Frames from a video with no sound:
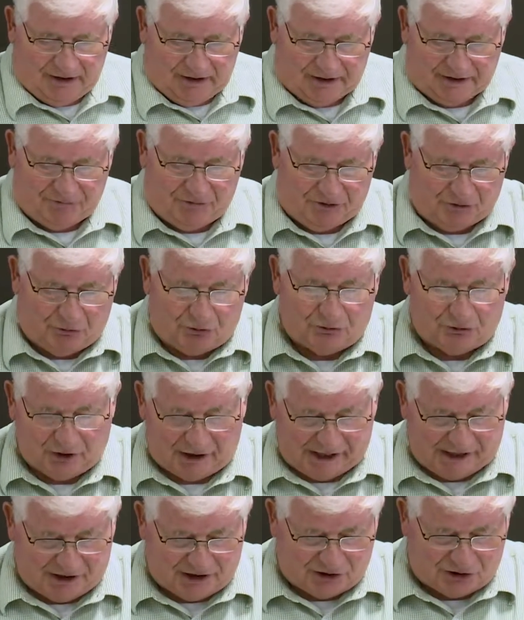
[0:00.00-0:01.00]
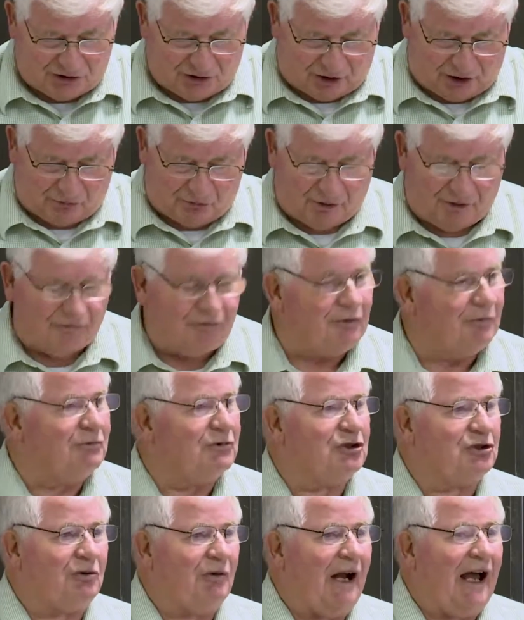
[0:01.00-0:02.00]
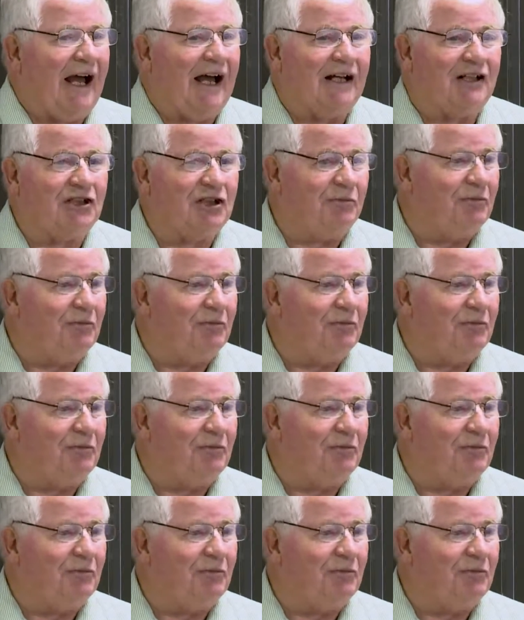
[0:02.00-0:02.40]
If you tried to start one from scratch,